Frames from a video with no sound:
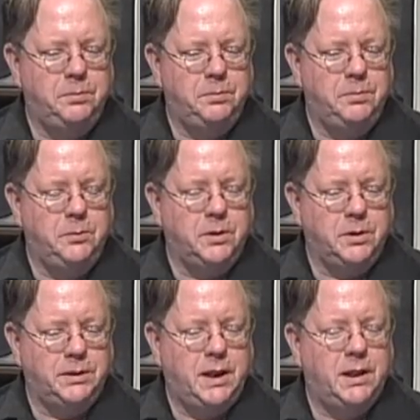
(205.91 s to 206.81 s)

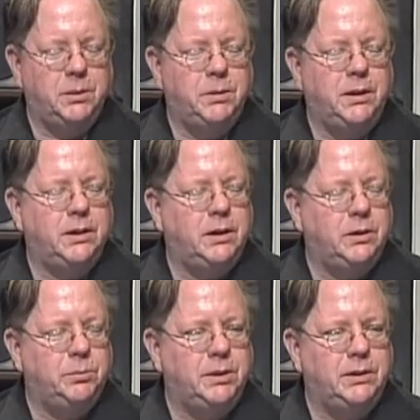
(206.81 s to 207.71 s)
were telling me that
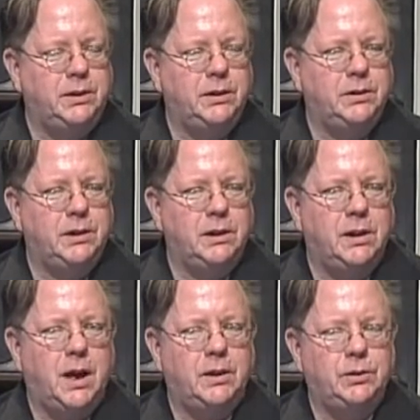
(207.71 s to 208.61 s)
you've been teaching
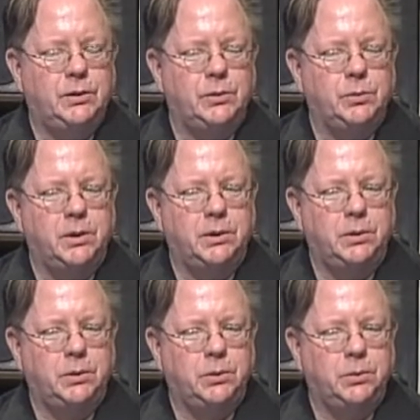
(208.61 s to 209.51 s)
classes where
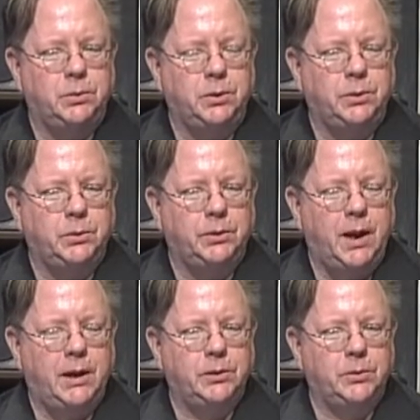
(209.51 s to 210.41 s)
you use
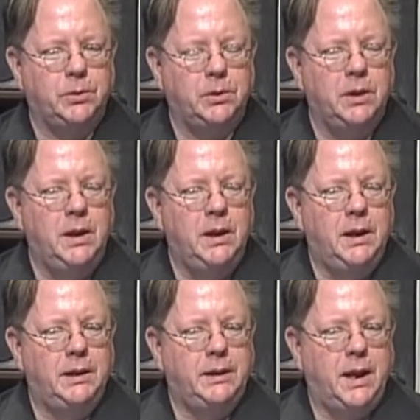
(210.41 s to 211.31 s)
actual
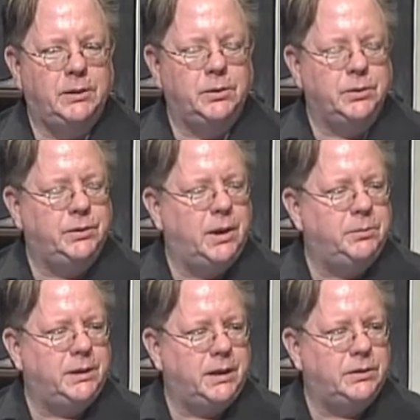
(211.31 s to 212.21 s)
natural
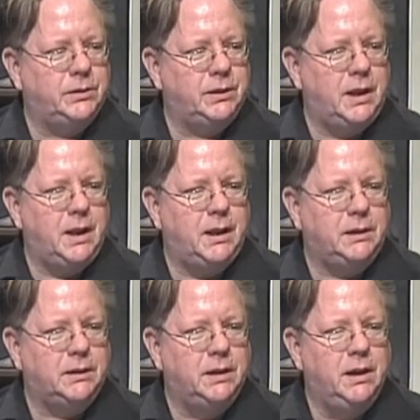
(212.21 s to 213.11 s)
subjects
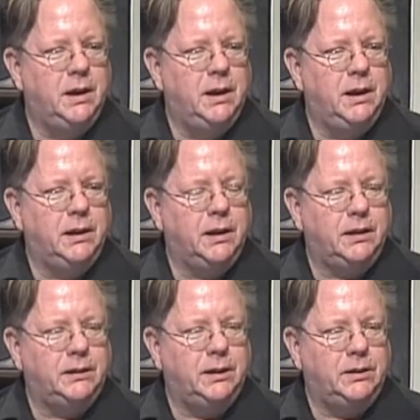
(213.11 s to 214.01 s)
and
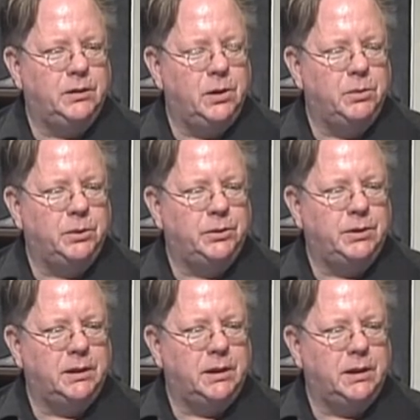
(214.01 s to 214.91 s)
teach
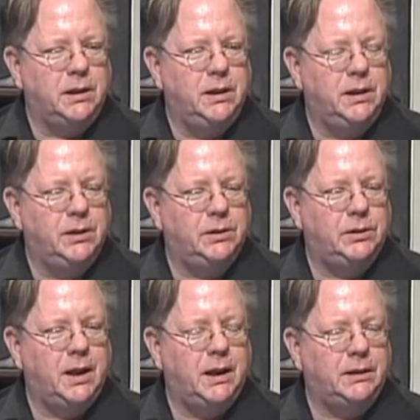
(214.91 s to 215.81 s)
almost
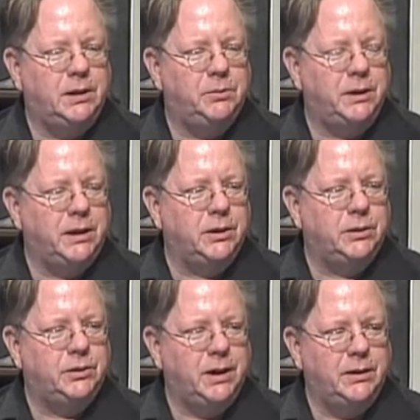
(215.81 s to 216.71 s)
scientific
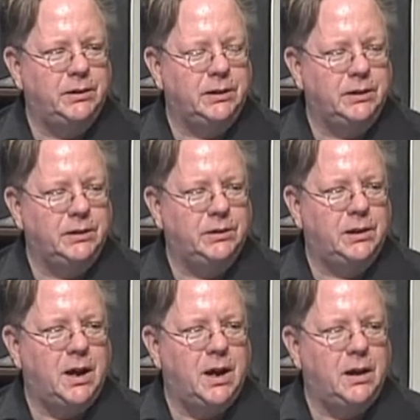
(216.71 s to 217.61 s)
illustration
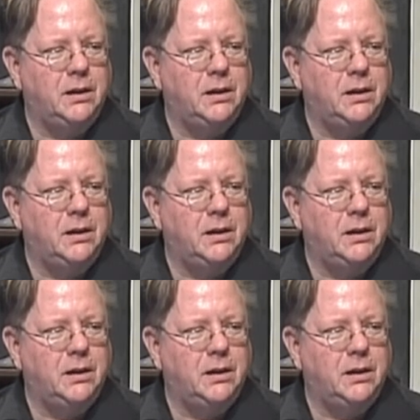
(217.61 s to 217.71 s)
style